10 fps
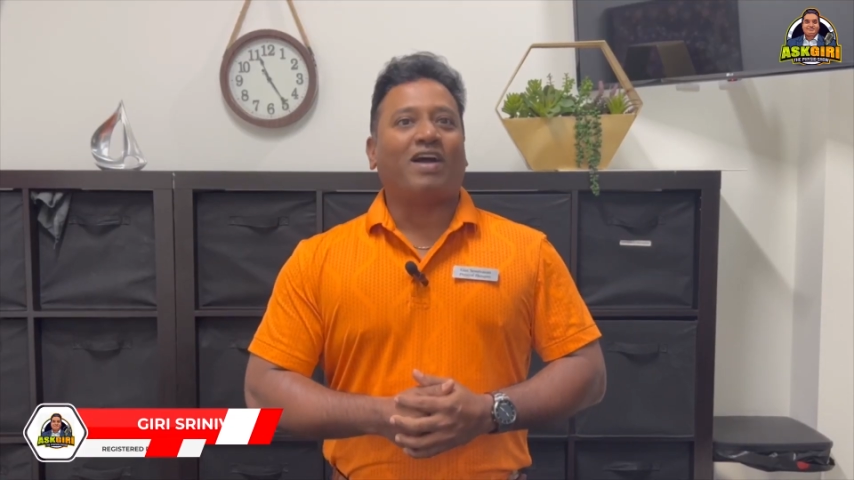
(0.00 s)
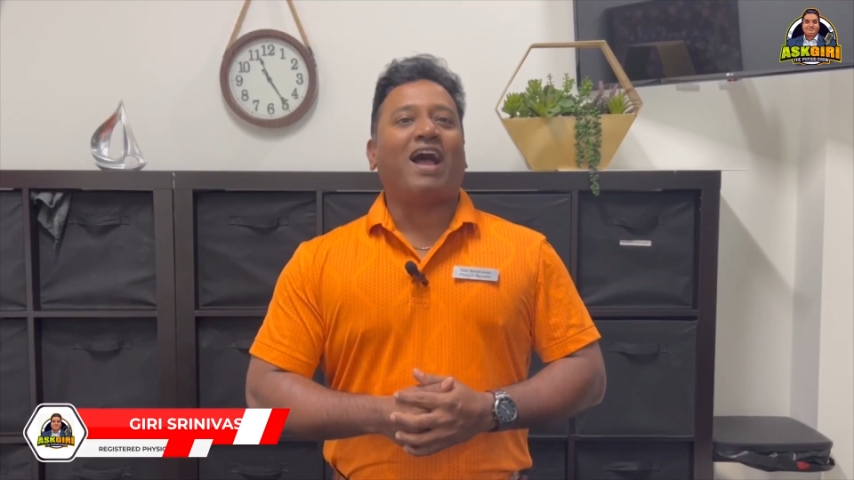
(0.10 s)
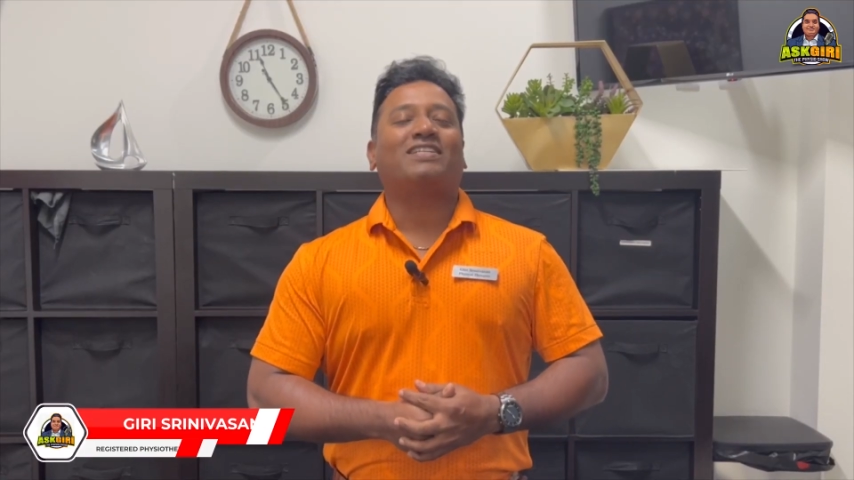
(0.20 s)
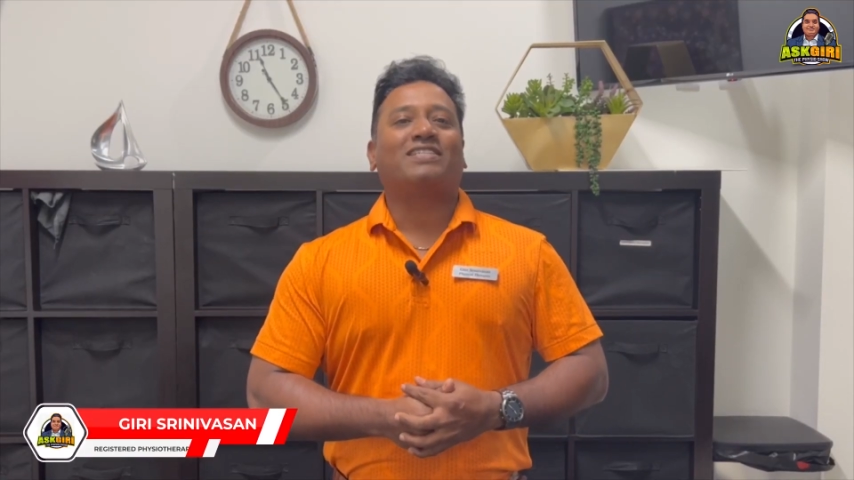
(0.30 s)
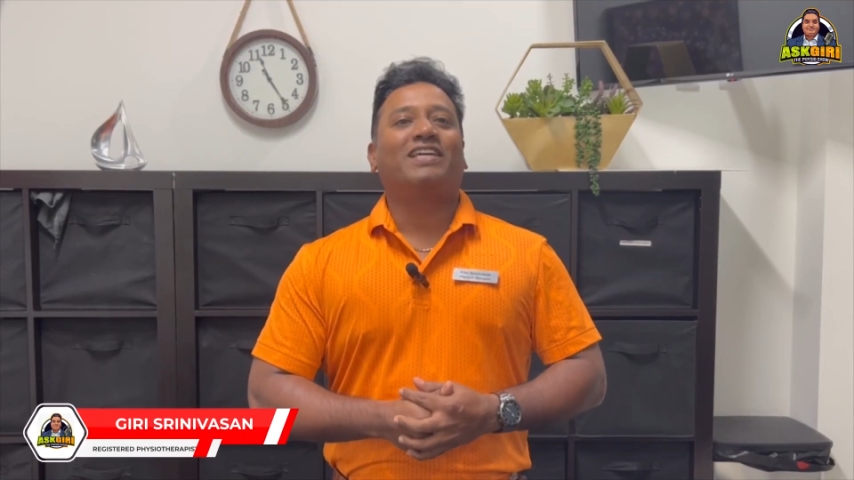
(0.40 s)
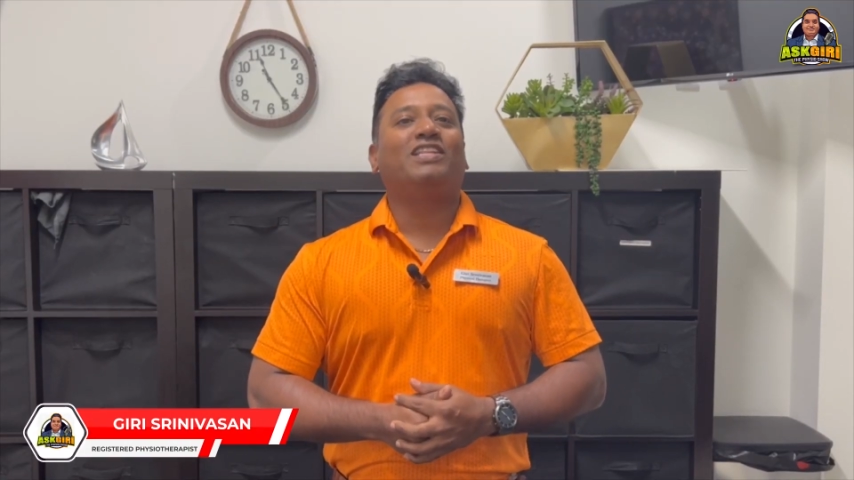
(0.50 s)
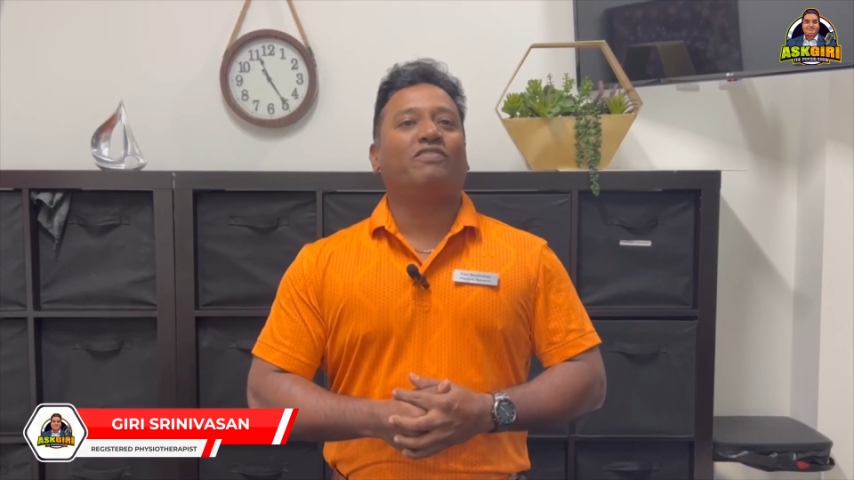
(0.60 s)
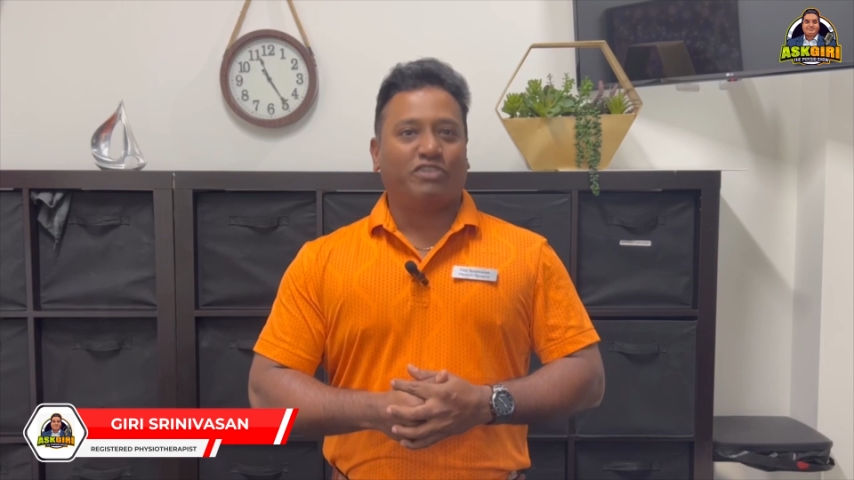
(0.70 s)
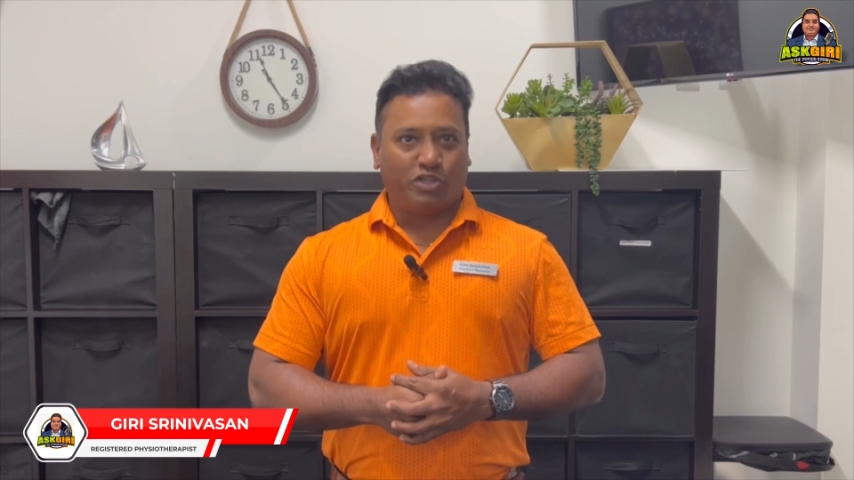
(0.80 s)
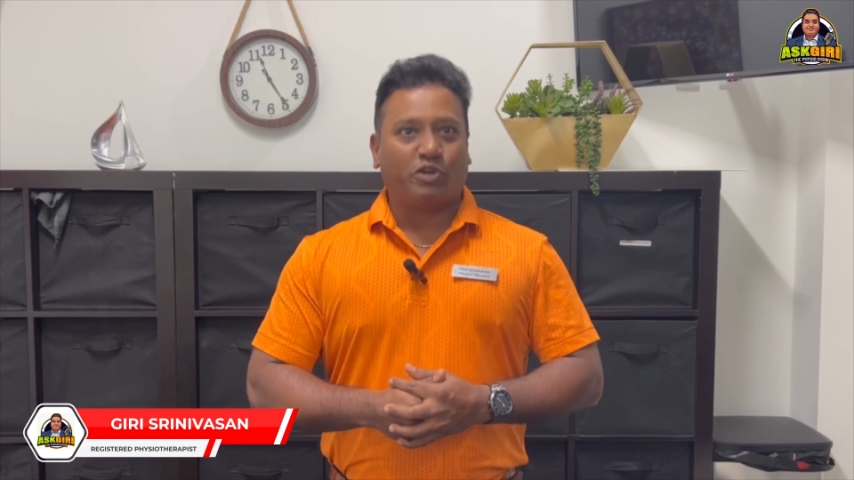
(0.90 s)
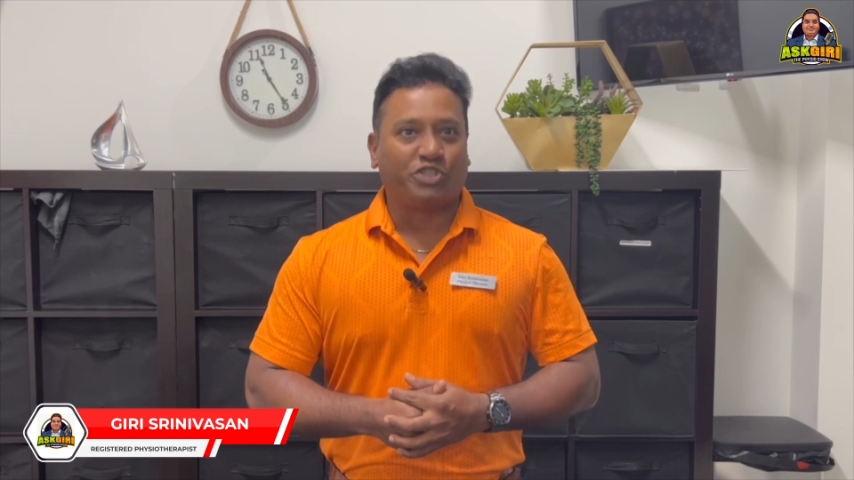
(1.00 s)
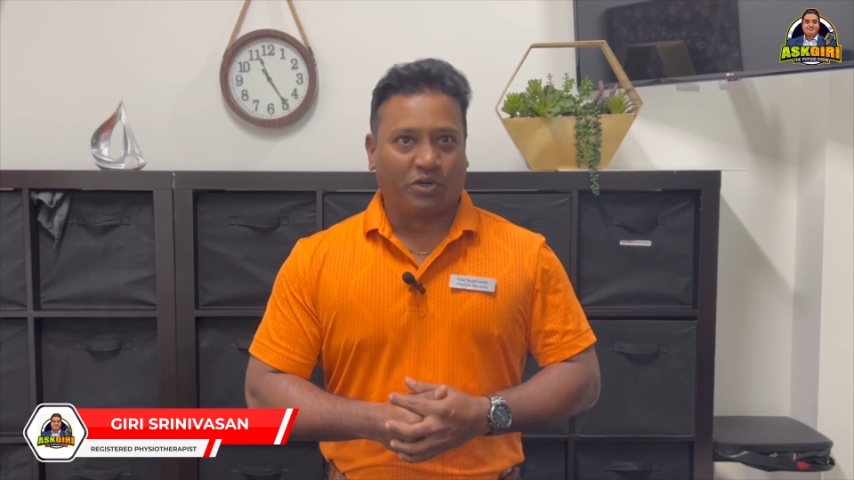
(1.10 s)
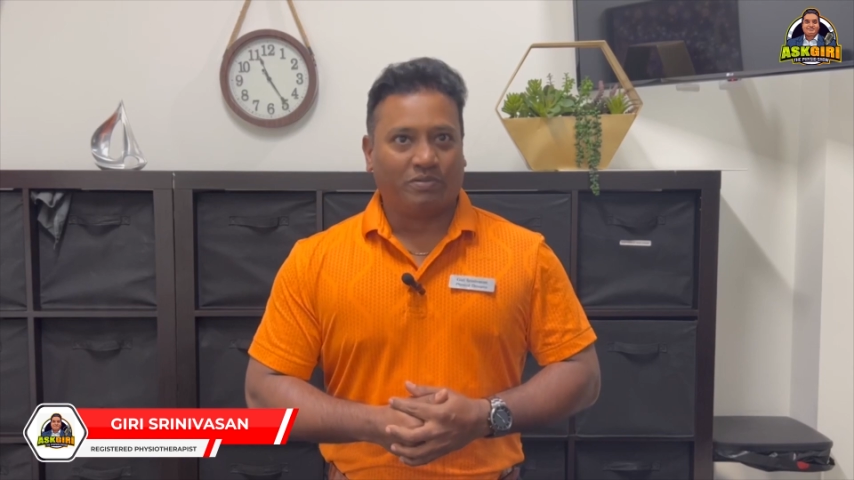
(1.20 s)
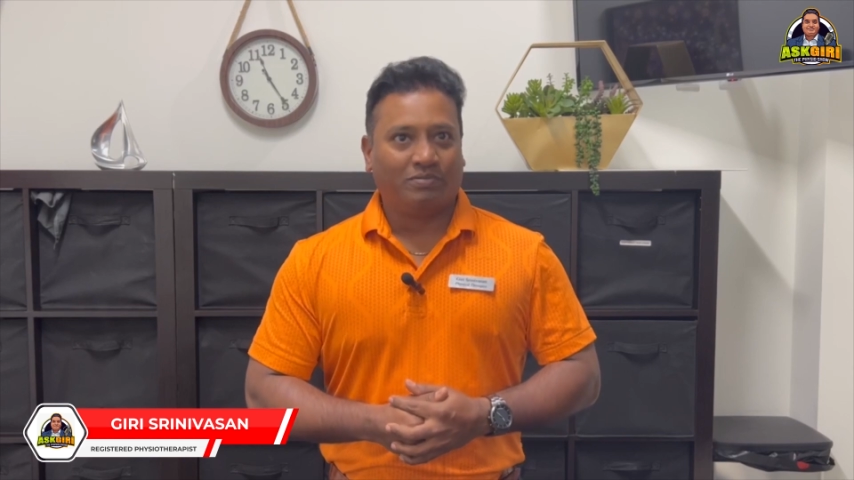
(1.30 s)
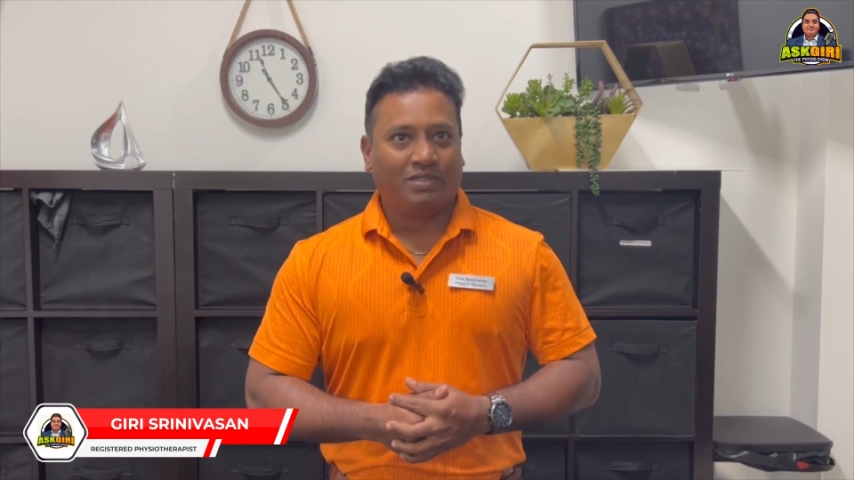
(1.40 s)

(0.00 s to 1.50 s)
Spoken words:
Ask Giri the Physio Show.